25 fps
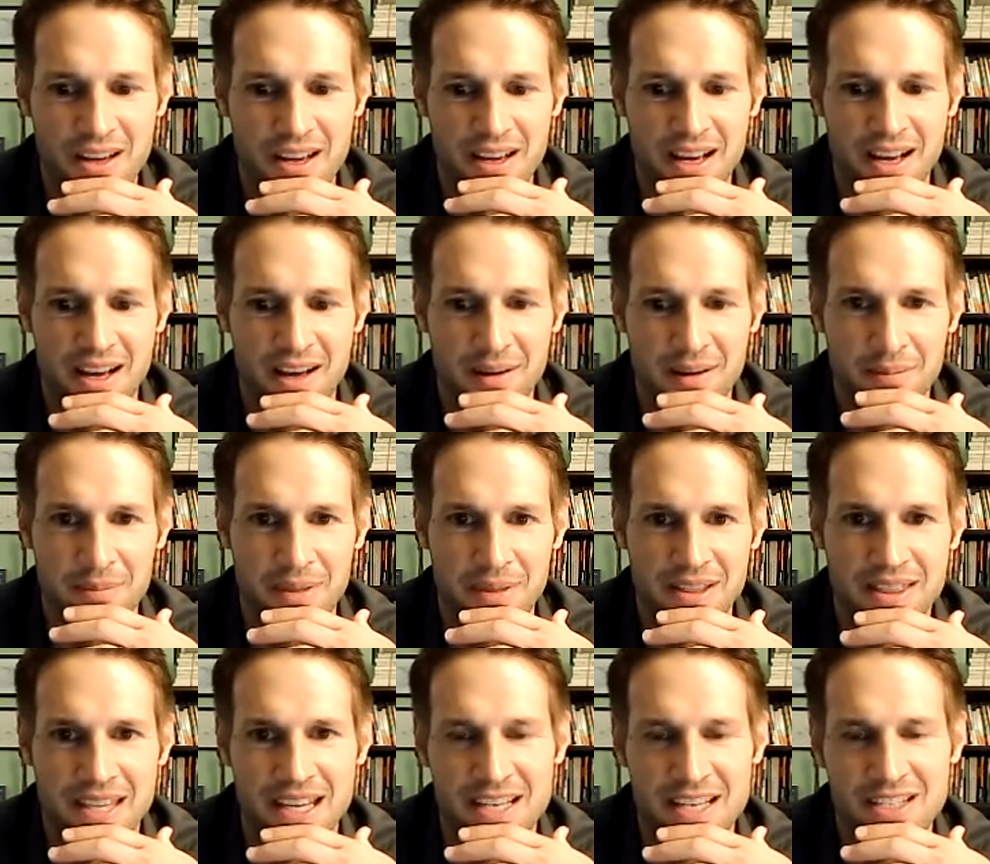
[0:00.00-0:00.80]

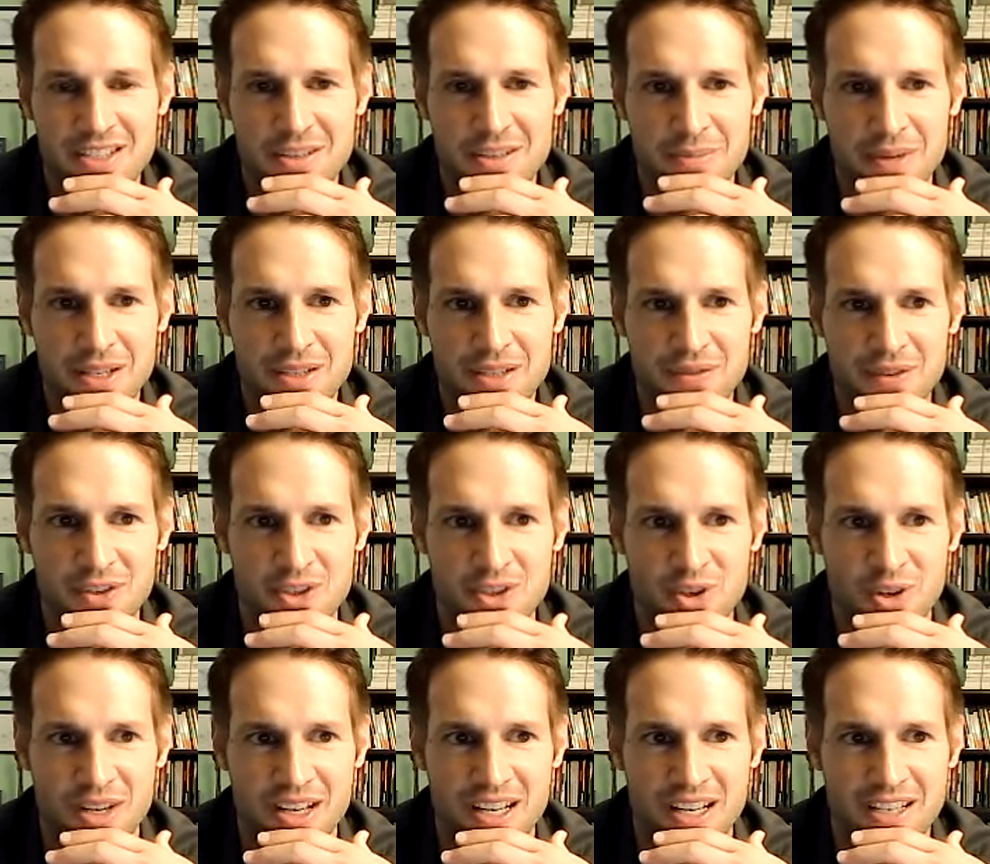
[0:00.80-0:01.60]
But thanks so much for
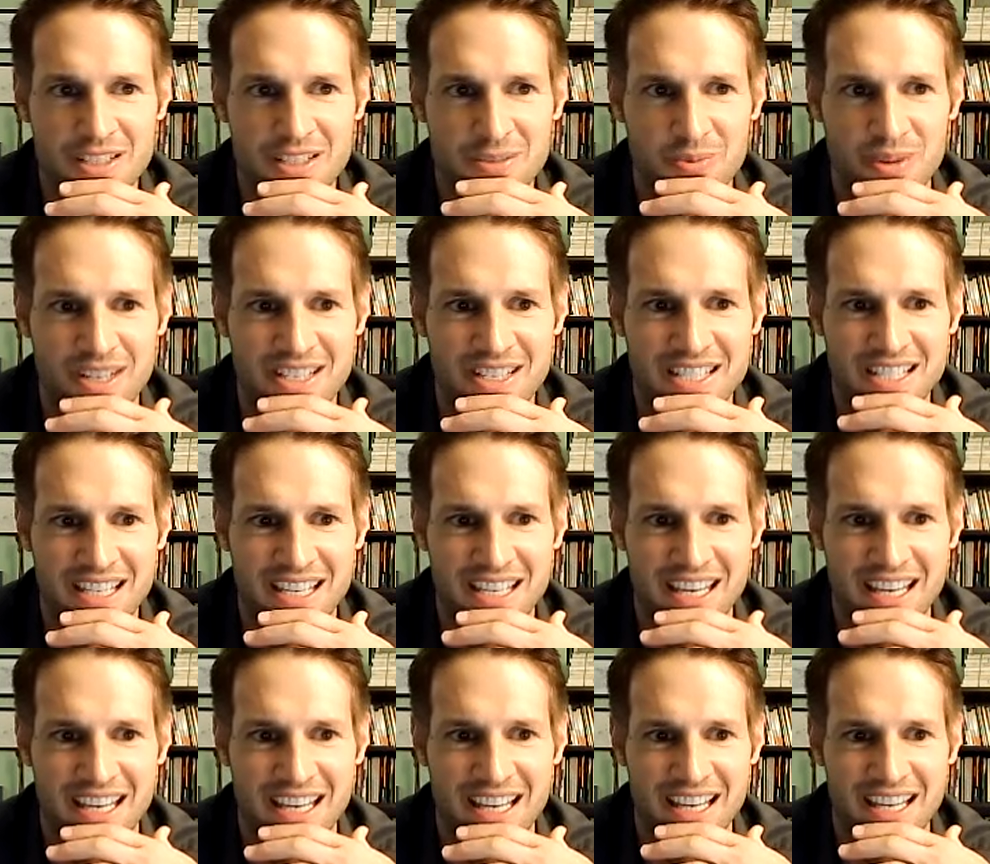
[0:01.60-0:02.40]
joining us once
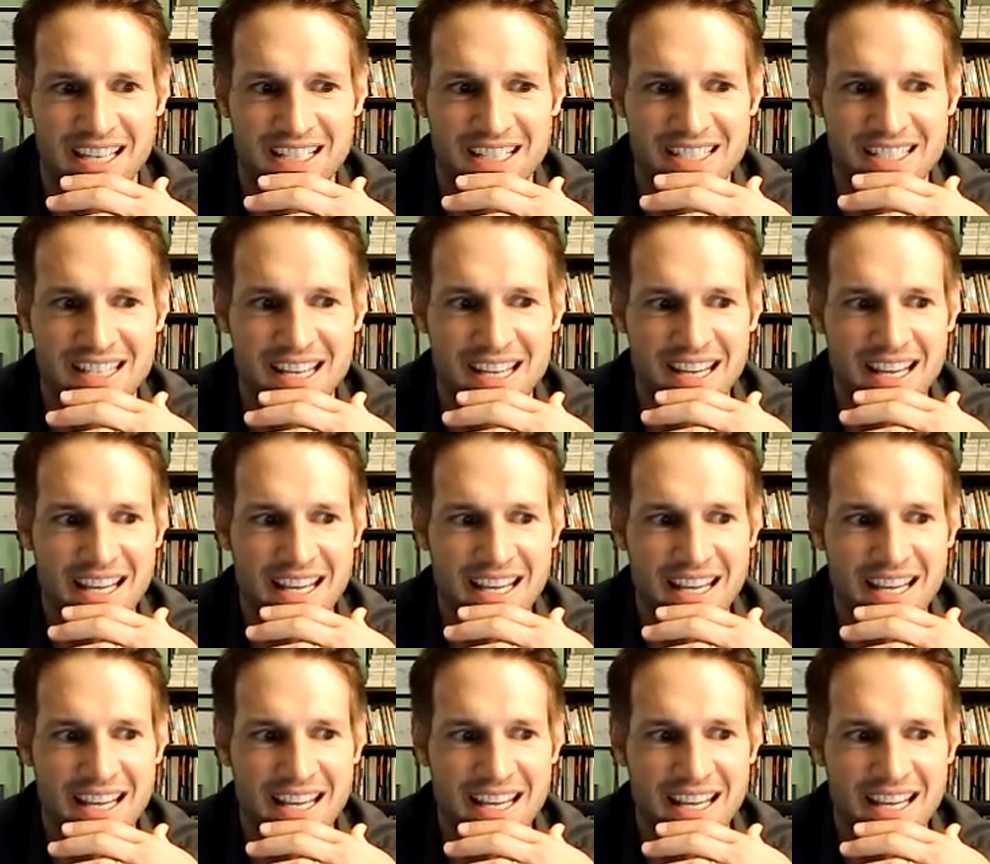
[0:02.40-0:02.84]
again.